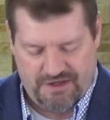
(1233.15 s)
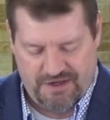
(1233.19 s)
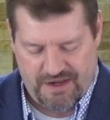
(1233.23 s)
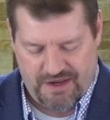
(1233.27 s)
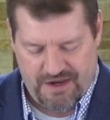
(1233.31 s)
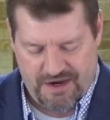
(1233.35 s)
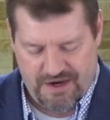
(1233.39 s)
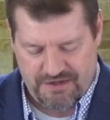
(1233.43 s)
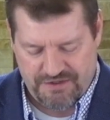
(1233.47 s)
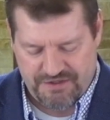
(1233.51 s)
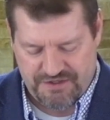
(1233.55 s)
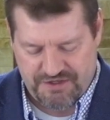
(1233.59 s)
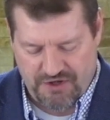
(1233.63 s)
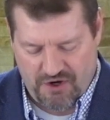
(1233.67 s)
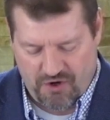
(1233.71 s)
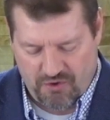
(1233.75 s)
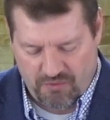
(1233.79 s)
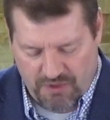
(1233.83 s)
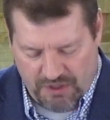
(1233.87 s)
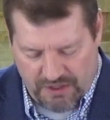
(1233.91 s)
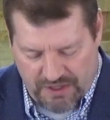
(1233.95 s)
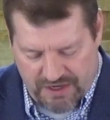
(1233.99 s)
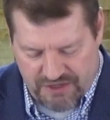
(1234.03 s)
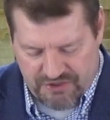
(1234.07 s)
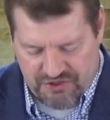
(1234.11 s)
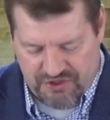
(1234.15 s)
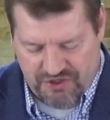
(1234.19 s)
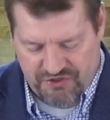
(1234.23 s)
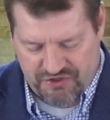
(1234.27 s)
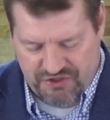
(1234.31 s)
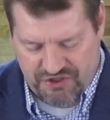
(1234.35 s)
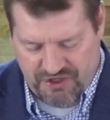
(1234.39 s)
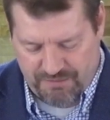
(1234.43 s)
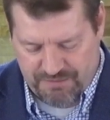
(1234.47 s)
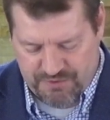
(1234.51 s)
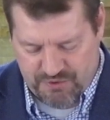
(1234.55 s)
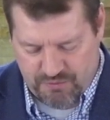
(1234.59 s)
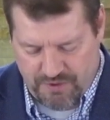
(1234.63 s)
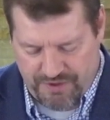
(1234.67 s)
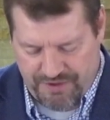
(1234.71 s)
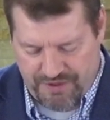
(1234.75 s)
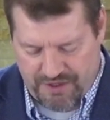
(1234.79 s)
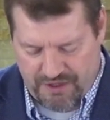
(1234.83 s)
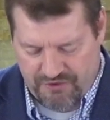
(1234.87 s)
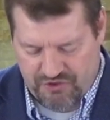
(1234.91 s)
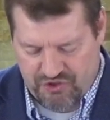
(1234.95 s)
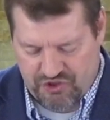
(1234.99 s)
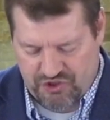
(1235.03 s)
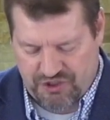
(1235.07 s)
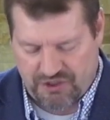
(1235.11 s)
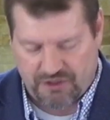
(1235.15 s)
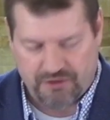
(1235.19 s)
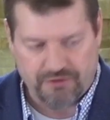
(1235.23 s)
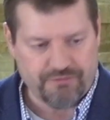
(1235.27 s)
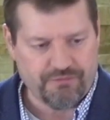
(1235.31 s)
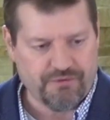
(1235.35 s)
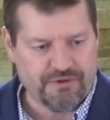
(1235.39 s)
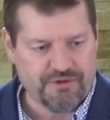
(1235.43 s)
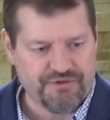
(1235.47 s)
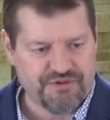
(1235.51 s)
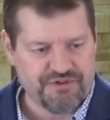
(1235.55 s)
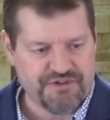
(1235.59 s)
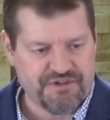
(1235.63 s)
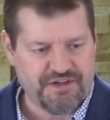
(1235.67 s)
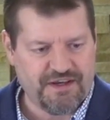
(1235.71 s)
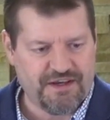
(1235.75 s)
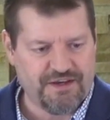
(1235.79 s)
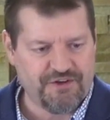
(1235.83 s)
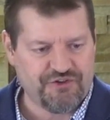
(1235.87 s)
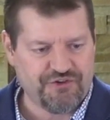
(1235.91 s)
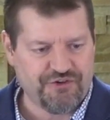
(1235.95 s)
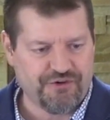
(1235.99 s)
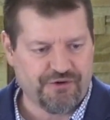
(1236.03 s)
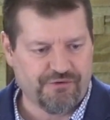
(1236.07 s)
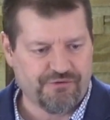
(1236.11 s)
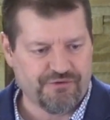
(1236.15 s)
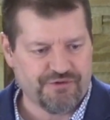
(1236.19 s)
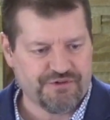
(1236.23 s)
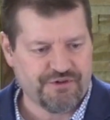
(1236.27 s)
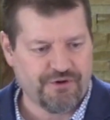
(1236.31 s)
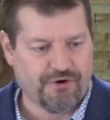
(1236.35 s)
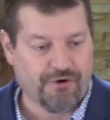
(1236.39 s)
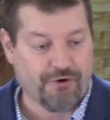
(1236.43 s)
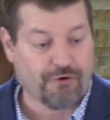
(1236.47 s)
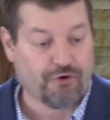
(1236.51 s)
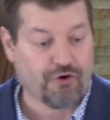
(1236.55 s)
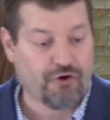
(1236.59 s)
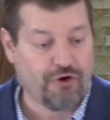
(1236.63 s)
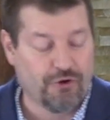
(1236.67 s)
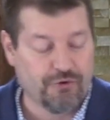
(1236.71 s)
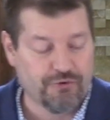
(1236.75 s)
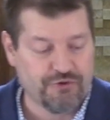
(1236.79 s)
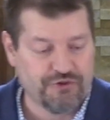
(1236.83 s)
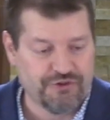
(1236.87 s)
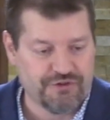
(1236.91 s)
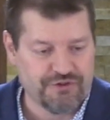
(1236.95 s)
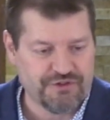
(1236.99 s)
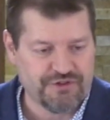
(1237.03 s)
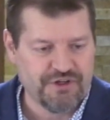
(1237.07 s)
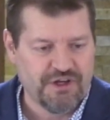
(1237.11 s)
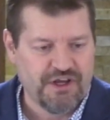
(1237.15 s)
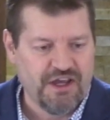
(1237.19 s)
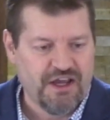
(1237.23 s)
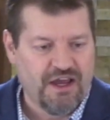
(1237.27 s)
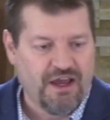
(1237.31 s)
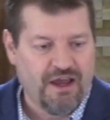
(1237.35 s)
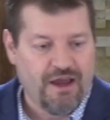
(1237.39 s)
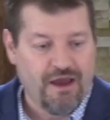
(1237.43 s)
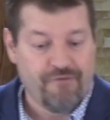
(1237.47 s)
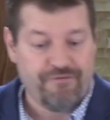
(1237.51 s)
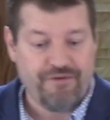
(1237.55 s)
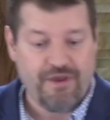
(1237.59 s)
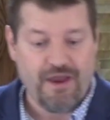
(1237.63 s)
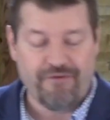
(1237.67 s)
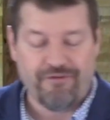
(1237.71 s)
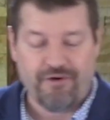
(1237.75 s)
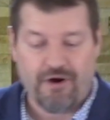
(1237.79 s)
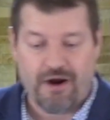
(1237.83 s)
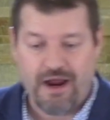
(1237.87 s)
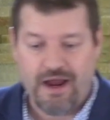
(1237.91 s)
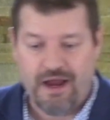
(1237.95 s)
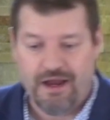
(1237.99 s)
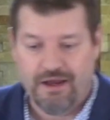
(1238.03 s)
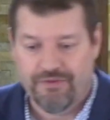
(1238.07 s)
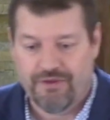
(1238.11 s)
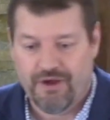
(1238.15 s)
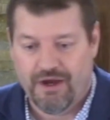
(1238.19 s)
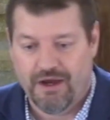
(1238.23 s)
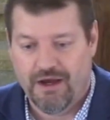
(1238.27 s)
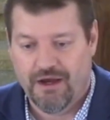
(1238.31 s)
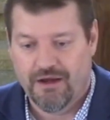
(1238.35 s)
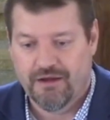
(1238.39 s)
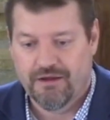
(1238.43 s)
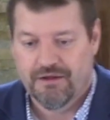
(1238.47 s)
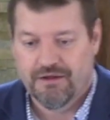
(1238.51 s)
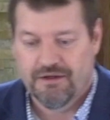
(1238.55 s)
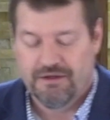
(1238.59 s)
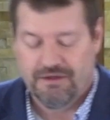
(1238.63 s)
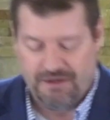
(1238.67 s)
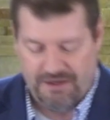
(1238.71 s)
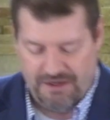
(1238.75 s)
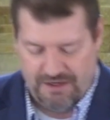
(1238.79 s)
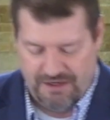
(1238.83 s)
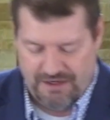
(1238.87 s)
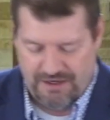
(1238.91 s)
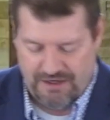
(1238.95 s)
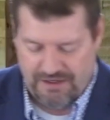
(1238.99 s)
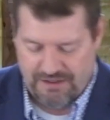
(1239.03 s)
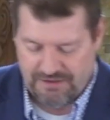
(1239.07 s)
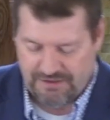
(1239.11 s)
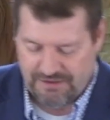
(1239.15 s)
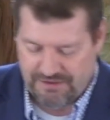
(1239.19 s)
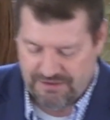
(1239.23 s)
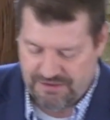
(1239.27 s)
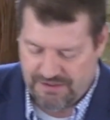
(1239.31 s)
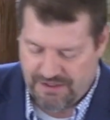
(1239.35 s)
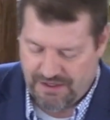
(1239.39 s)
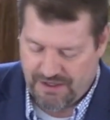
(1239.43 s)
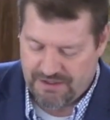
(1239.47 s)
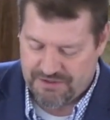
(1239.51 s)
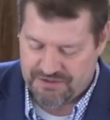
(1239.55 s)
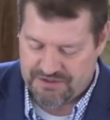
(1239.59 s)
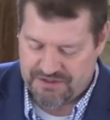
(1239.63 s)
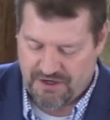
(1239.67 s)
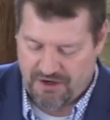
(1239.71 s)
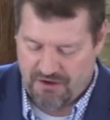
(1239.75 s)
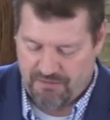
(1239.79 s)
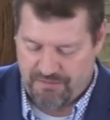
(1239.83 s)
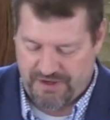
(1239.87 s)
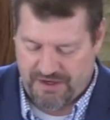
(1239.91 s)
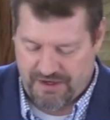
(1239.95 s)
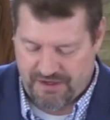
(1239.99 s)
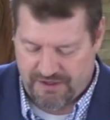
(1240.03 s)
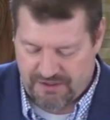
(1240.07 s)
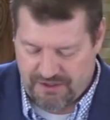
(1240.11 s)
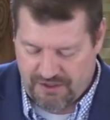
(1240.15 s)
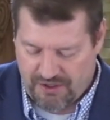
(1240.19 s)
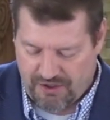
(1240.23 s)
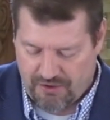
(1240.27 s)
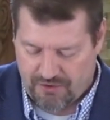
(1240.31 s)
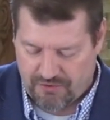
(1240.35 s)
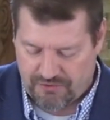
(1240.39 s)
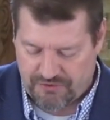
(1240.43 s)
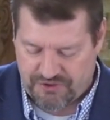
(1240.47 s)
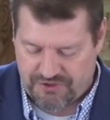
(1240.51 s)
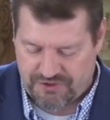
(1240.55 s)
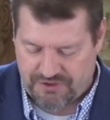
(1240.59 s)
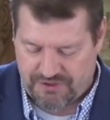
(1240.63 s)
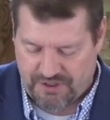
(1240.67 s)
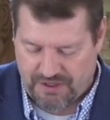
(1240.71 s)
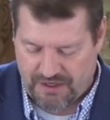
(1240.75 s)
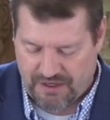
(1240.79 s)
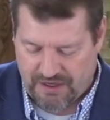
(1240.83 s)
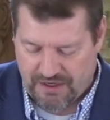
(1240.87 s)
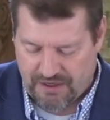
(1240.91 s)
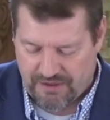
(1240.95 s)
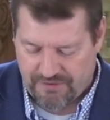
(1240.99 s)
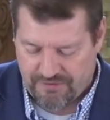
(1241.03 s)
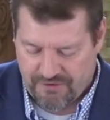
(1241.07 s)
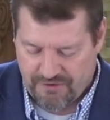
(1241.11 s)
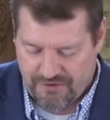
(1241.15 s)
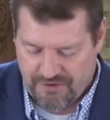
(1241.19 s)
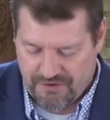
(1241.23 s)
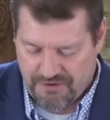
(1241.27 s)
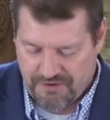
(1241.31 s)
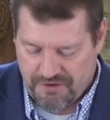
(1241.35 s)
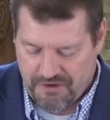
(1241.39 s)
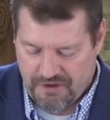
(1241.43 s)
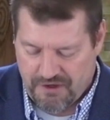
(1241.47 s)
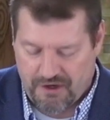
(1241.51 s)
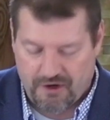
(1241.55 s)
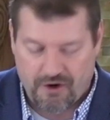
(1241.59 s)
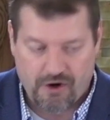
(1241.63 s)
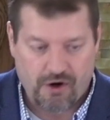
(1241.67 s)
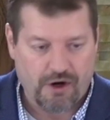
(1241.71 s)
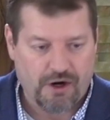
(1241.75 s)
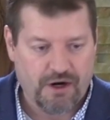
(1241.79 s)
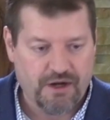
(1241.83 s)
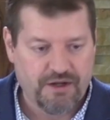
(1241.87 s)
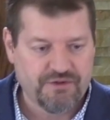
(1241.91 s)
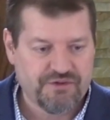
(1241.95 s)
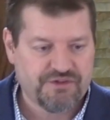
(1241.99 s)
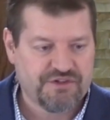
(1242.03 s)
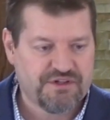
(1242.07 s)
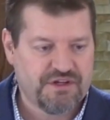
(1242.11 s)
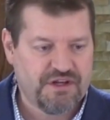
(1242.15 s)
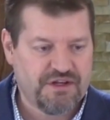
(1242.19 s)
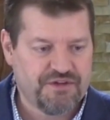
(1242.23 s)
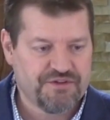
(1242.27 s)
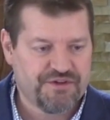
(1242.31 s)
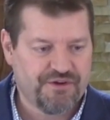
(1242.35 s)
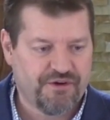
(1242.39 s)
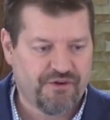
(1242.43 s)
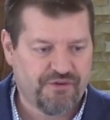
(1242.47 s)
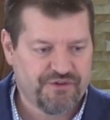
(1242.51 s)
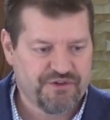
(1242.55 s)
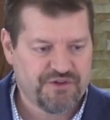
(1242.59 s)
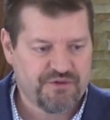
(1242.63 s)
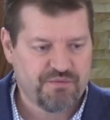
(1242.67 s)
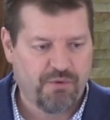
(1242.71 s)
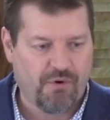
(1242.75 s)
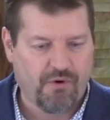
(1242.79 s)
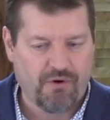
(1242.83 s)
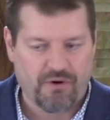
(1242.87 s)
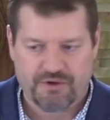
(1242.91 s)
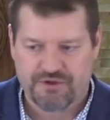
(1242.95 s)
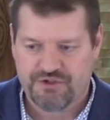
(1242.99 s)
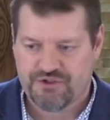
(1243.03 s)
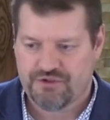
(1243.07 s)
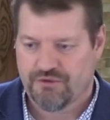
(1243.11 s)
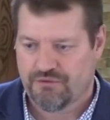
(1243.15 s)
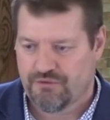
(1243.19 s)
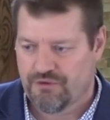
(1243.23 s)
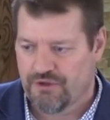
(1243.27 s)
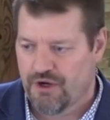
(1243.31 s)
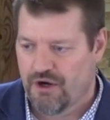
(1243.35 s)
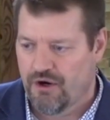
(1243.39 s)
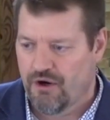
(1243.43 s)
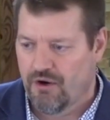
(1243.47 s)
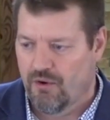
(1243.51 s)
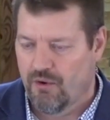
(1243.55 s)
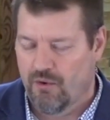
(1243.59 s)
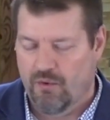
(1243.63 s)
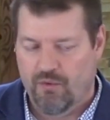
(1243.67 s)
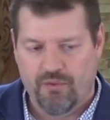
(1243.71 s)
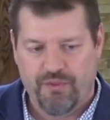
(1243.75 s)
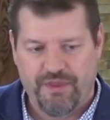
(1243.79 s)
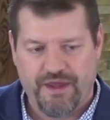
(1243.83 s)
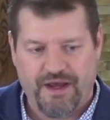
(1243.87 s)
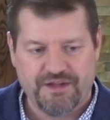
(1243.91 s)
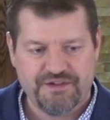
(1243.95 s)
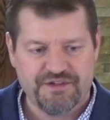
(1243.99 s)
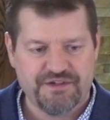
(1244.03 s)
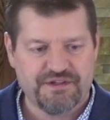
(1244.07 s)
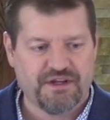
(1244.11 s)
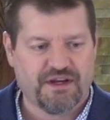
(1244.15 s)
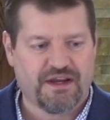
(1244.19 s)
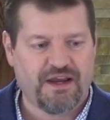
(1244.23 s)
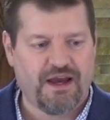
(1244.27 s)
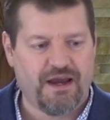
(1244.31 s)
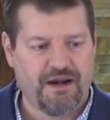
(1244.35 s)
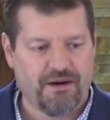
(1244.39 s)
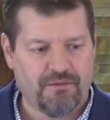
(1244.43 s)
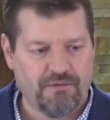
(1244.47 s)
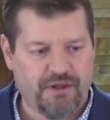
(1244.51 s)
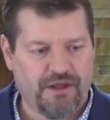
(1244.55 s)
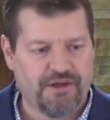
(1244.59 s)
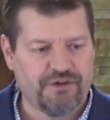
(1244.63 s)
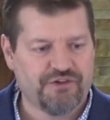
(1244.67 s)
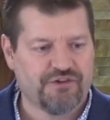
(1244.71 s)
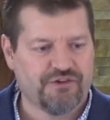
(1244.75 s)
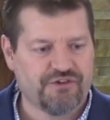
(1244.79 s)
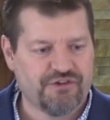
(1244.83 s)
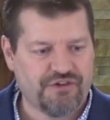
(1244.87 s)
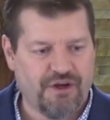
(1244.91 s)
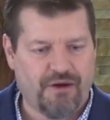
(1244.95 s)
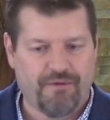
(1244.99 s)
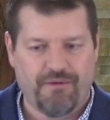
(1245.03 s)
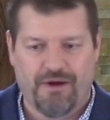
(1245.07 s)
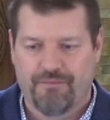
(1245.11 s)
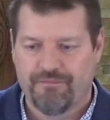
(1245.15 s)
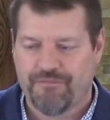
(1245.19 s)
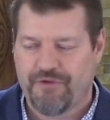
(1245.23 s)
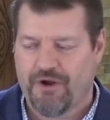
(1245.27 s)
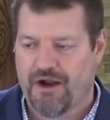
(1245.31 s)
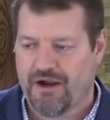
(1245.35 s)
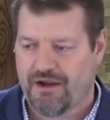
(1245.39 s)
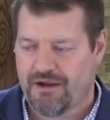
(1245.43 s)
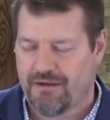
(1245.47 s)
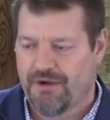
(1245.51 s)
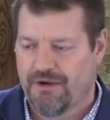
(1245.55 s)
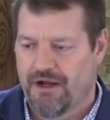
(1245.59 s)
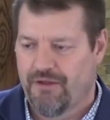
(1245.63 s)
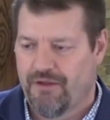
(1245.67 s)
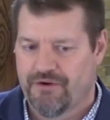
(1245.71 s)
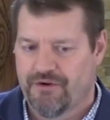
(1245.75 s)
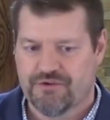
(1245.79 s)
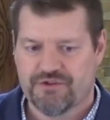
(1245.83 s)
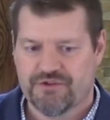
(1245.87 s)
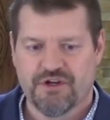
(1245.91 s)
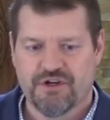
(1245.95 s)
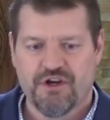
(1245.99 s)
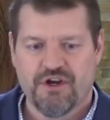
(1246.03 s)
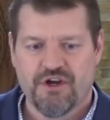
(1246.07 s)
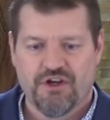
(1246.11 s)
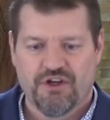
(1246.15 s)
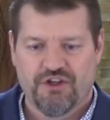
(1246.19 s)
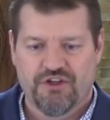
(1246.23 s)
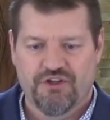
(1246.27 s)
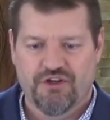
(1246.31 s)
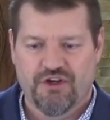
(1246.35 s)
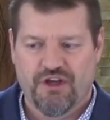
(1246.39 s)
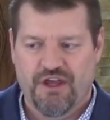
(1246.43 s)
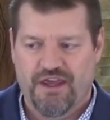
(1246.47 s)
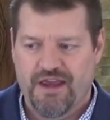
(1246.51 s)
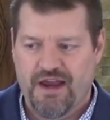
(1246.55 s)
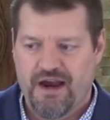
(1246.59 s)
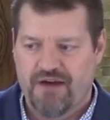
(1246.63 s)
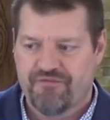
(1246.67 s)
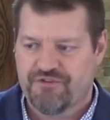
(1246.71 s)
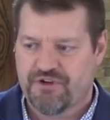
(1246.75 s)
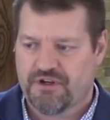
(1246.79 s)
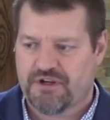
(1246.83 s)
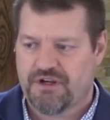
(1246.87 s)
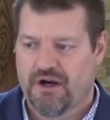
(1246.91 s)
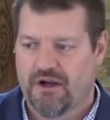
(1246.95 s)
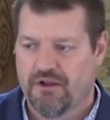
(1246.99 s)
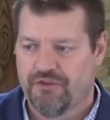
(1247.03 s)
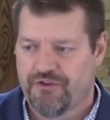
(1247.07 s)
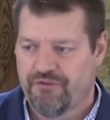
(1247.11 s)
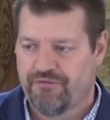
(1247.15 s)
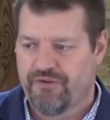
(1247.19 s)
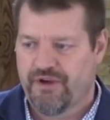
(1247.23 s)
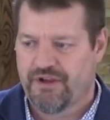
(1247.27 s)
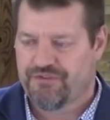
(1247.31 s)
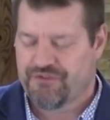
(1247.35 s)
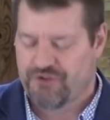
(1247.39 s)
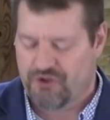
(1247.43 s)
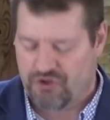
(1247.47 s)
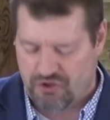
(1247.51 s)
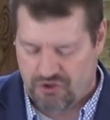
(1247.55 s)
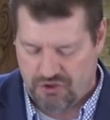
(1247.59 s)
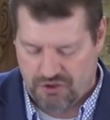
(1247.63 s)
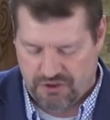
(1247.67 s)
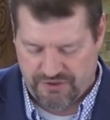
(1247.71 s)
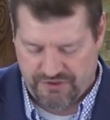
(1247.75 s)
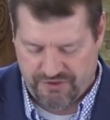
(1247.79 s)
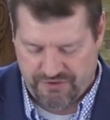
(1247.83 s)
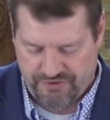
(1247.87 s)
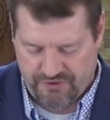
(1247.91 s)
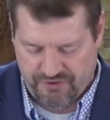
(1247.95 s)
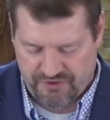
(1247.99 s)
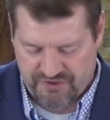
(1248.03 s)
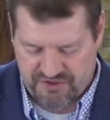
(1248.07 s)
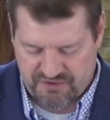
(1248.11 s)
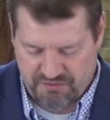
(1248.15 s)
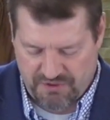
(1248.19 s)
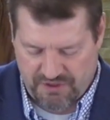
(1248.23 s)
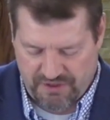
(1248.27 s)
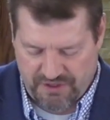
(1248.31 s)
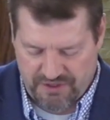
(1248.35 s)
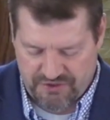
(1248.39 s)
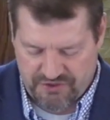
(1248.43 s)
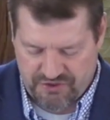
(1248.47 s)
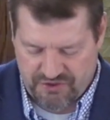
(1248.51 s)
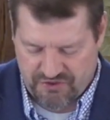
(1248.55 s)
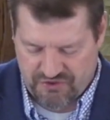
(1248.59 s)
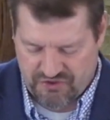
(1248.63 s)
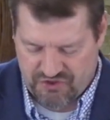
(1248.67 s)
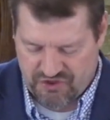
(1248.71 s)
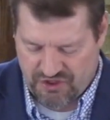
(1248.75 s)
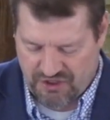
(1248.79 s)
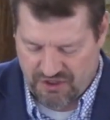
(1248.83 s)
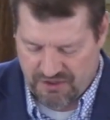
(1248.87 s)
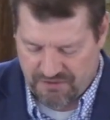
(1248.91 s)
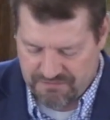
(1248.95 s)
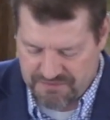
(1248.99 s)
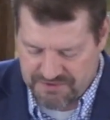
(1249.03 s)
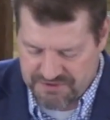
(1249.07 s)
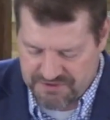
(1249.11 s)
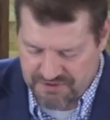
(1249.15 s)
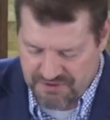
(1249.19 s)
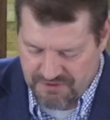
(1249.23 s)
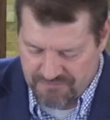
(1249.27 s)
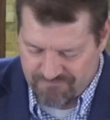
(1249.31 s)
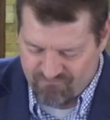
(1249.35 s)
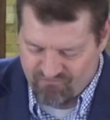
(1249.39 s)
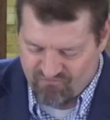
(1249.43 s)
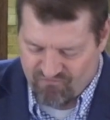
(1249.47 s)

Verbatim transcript: And so, relationships with our children's teachers or coaches. If you ever had uh, uh, kids that are being coached uh, or in seasonal sports, you know that's the kind of relationship I'm talking about. There's you, you have to cultivate the good in those relationships.